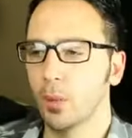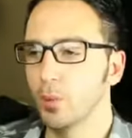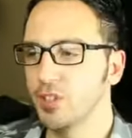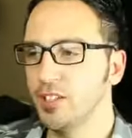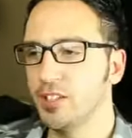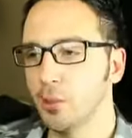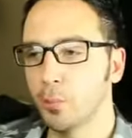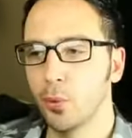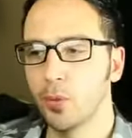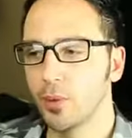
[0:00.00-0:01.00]
Was I
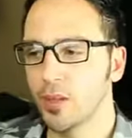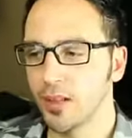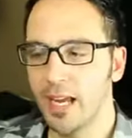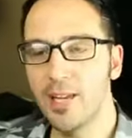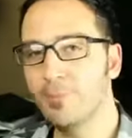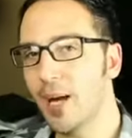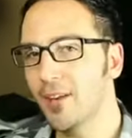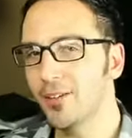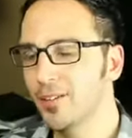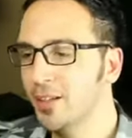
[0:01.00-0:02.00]
disappointed with the land
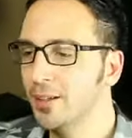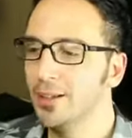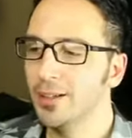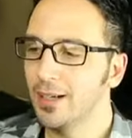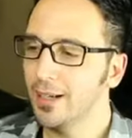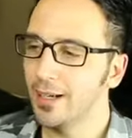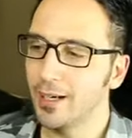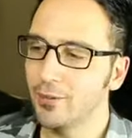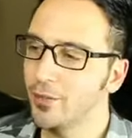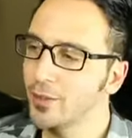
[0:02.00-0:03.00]
battle?
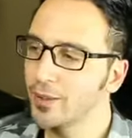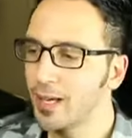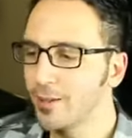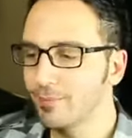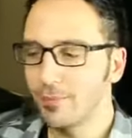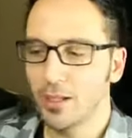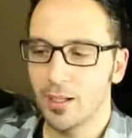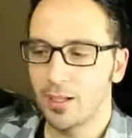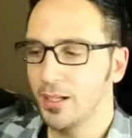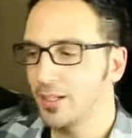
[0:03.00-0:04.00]
I feel that
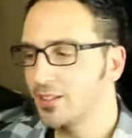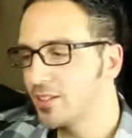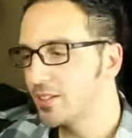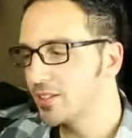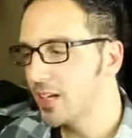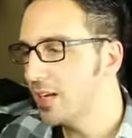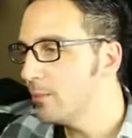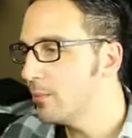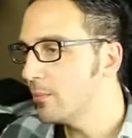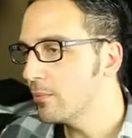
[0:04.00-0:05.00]
it's the
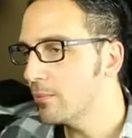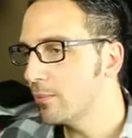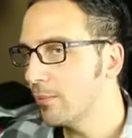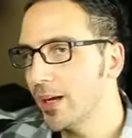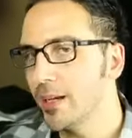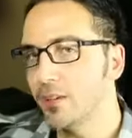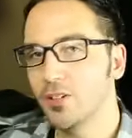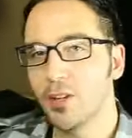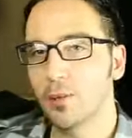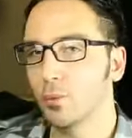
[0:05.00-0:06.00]
same, and
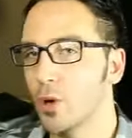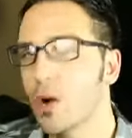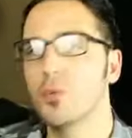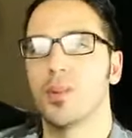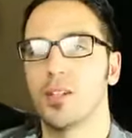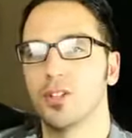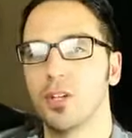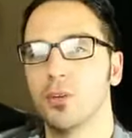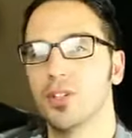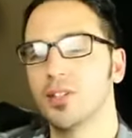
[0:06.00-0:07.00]
there's nothing wrong with it.
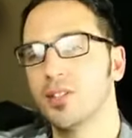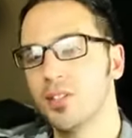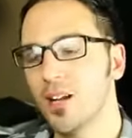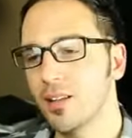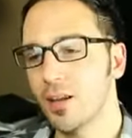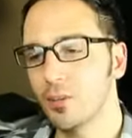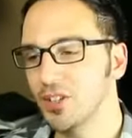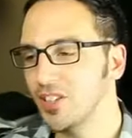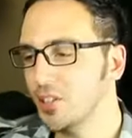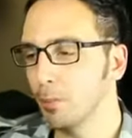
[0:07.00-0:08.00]
So it's not that I
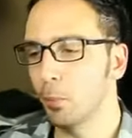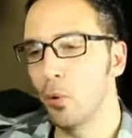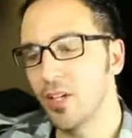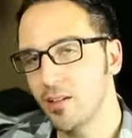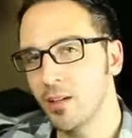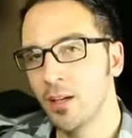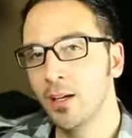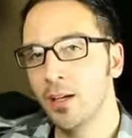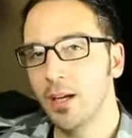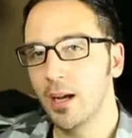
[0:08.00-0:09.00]
wasn't disappointed.
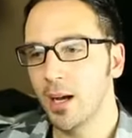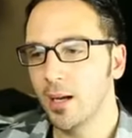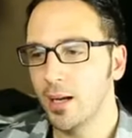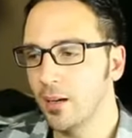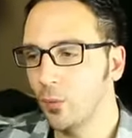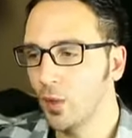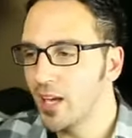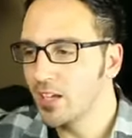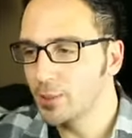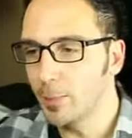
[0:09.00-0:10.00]

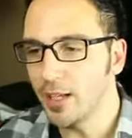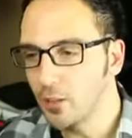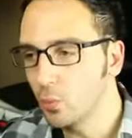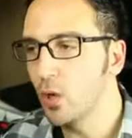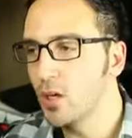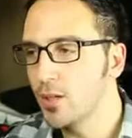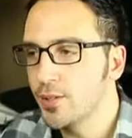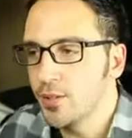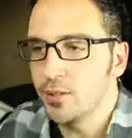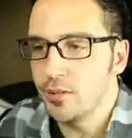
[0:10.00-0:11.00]
What I expected
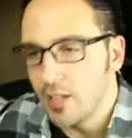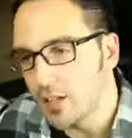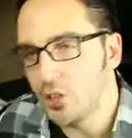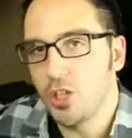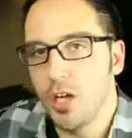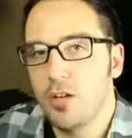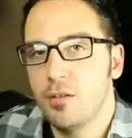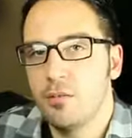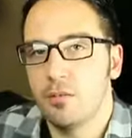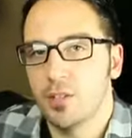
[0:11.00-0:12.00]
was
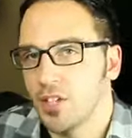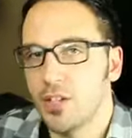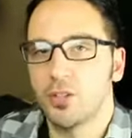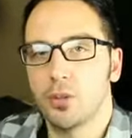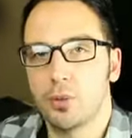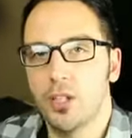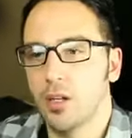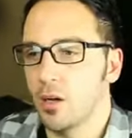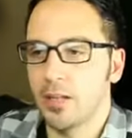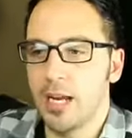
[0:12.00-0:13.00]
next-gen Assassin's
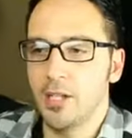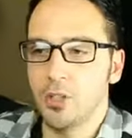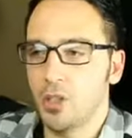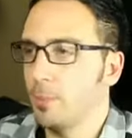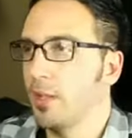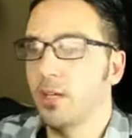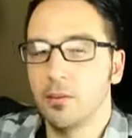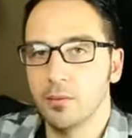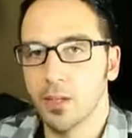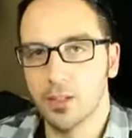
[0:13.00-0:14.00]
Creed on land, jumping
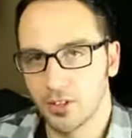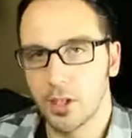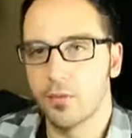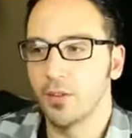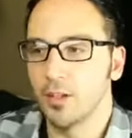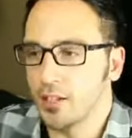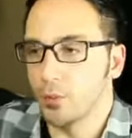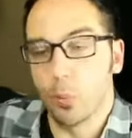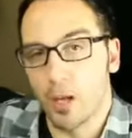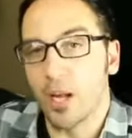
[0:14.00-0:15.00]
and stuff, and
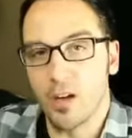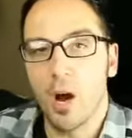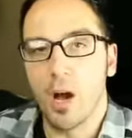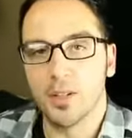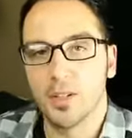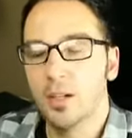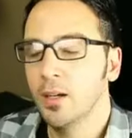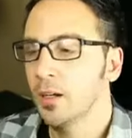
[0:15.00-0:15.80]
that's what I got.